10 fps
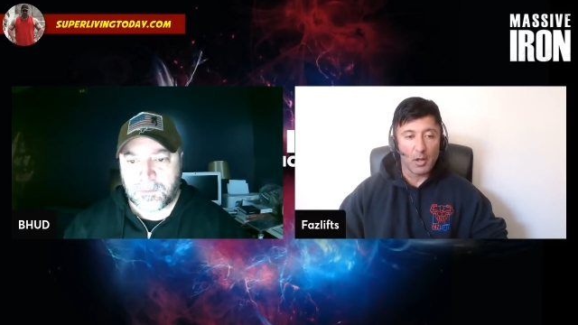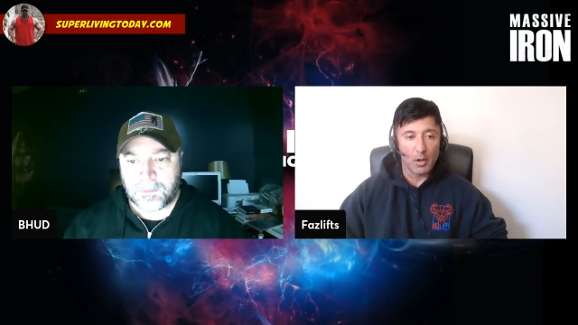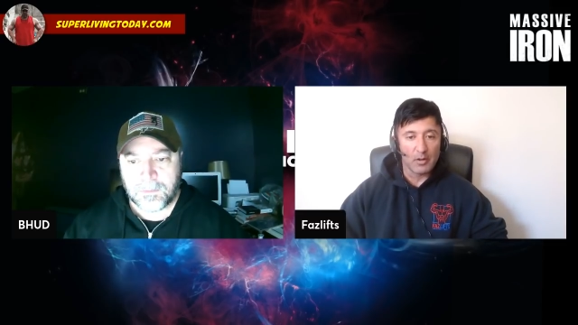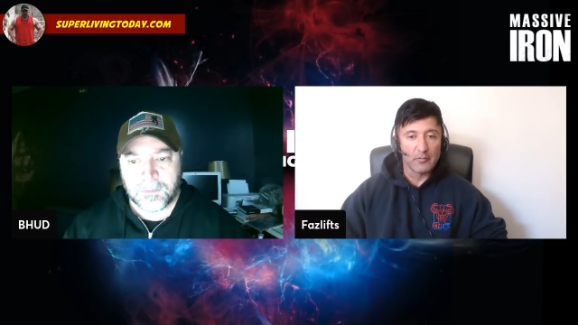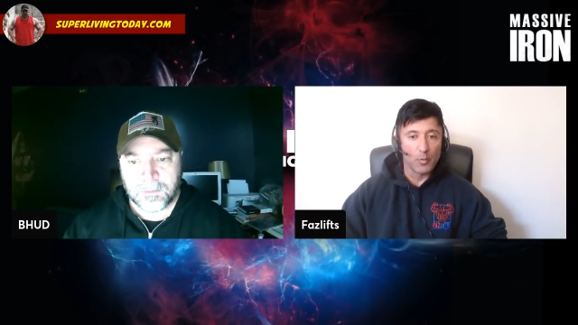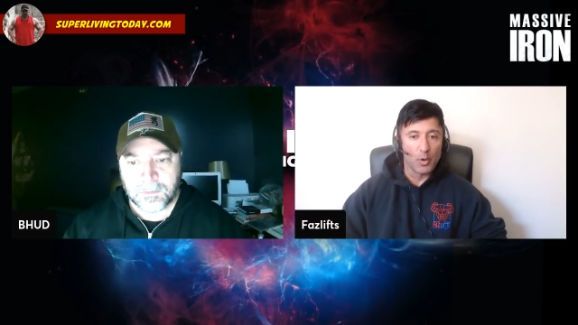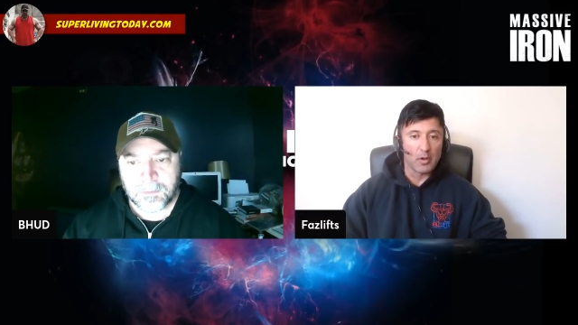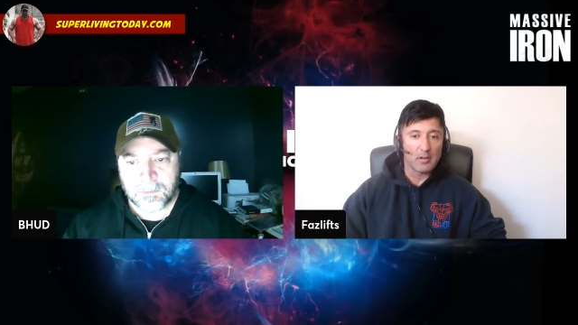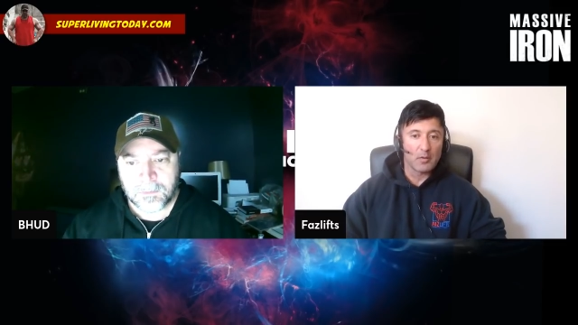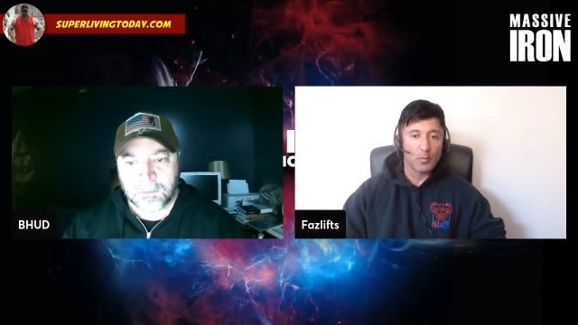Speaker 1: a lot of
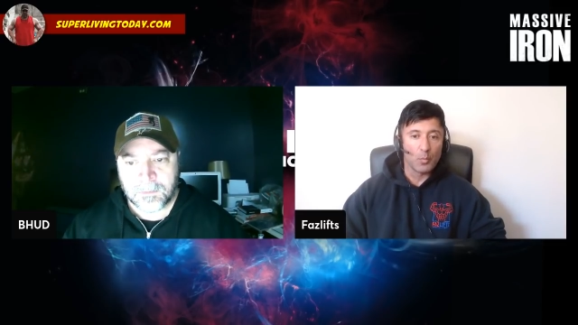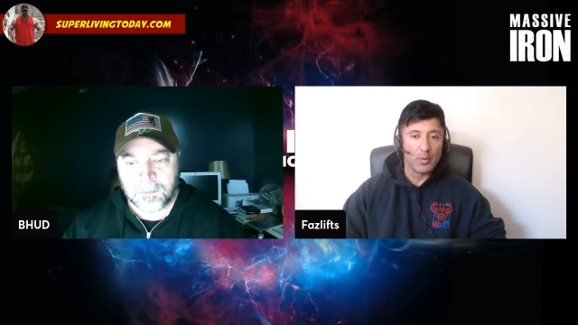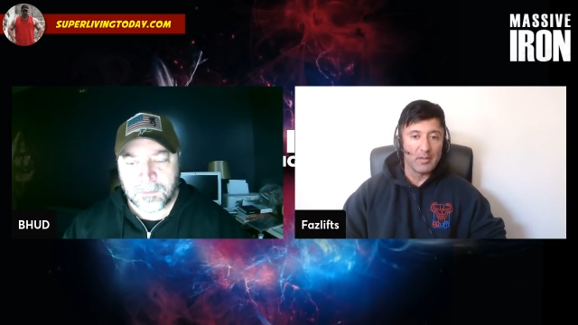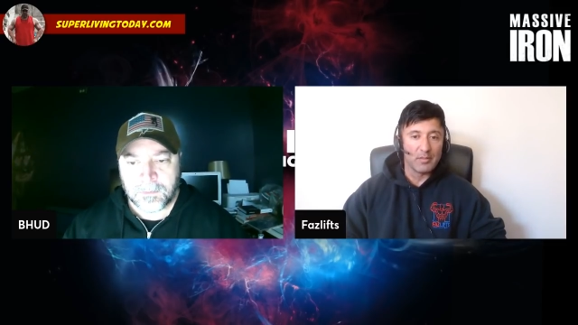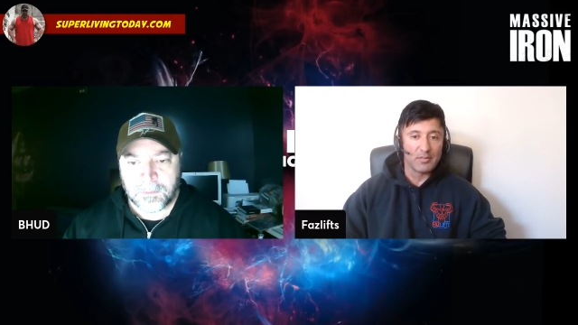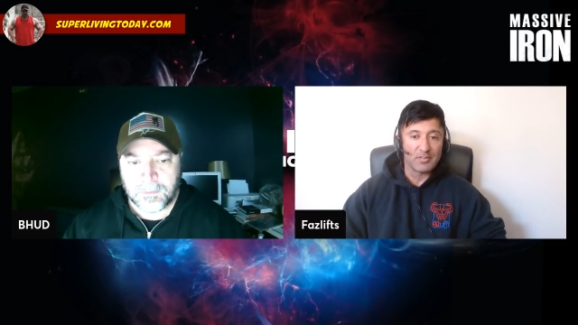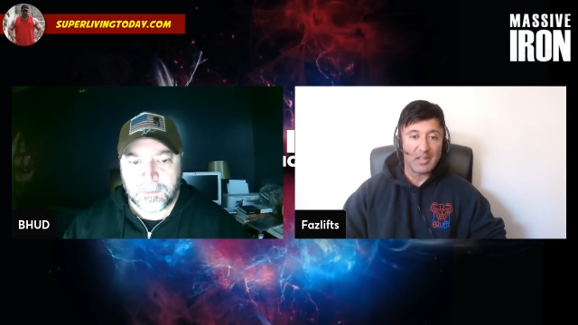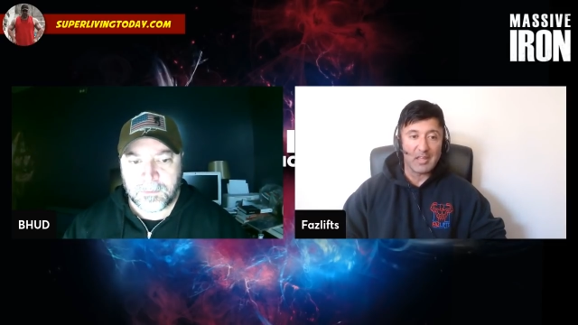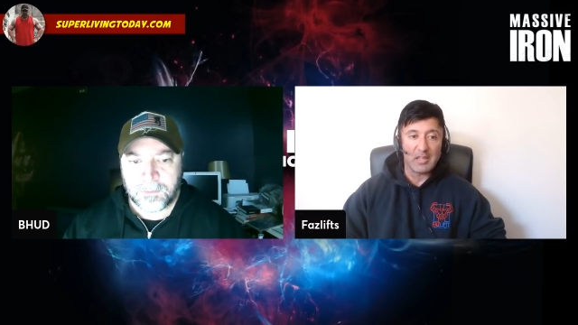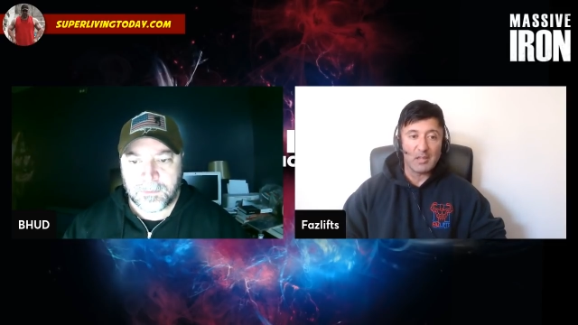work with
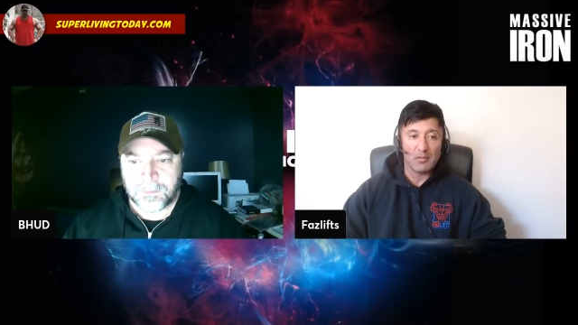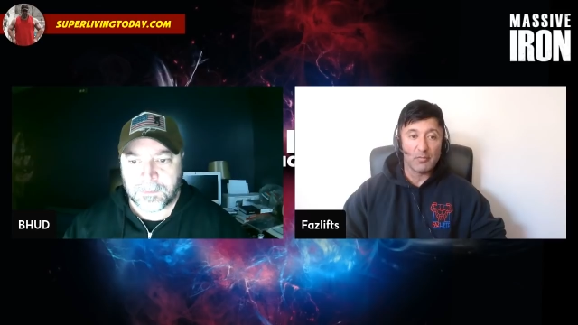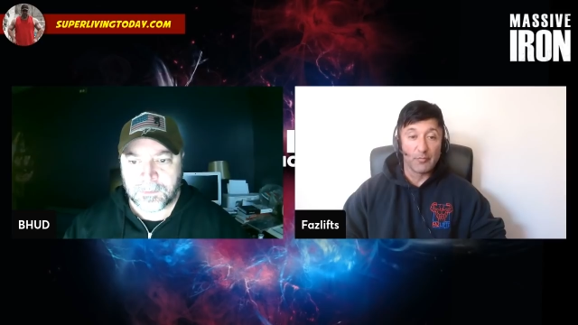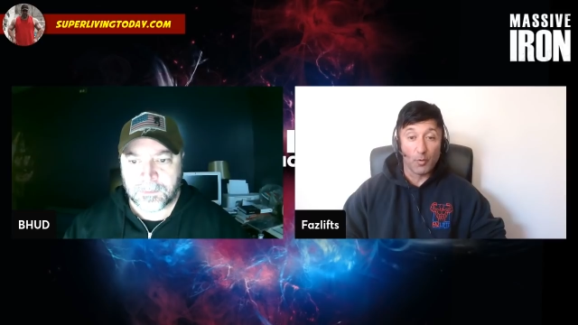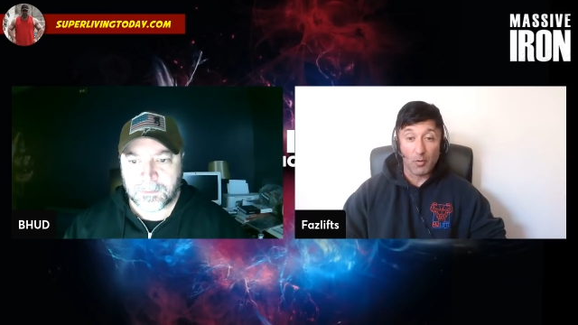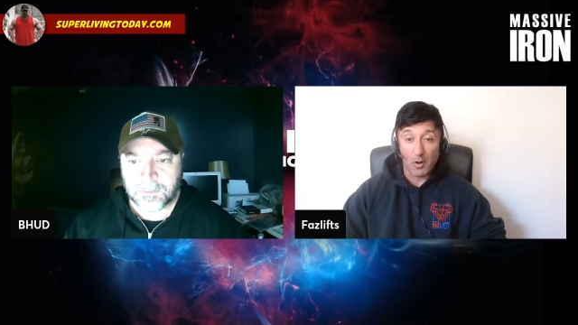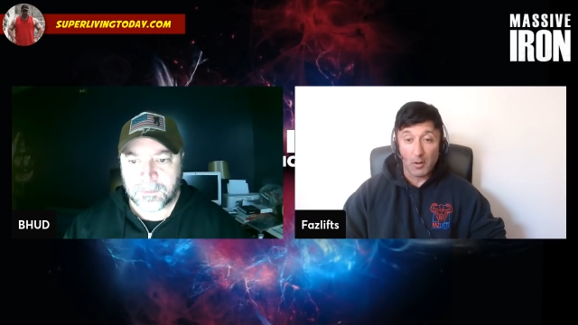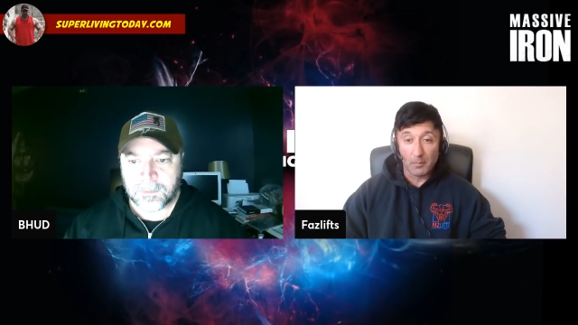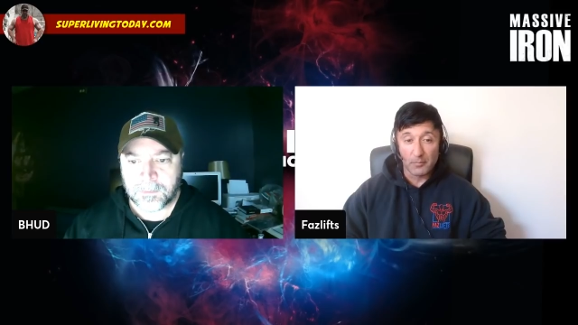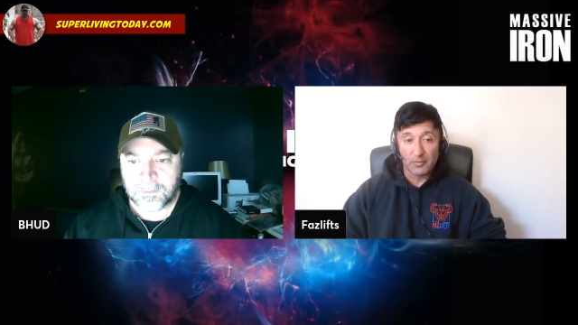say
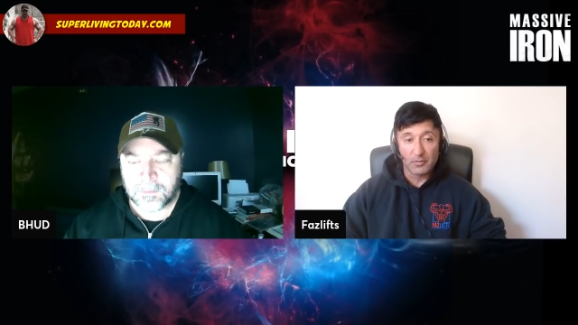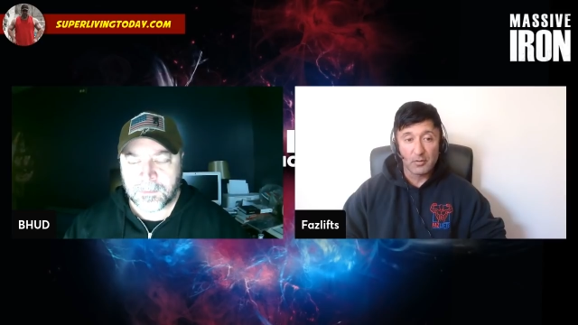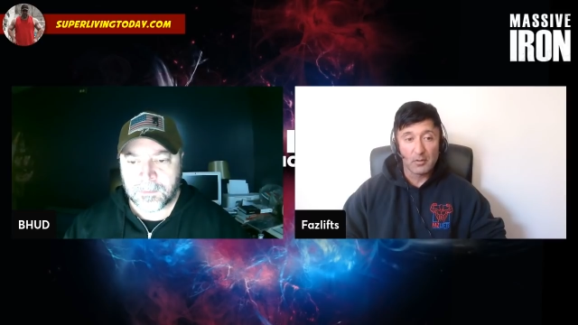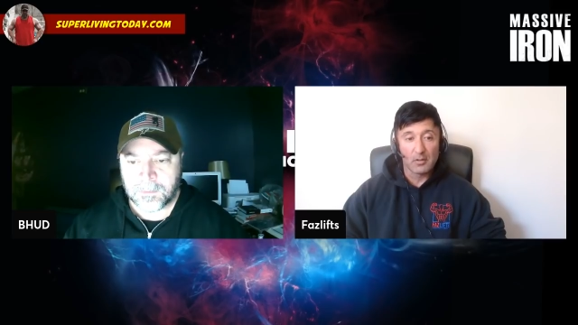forearms.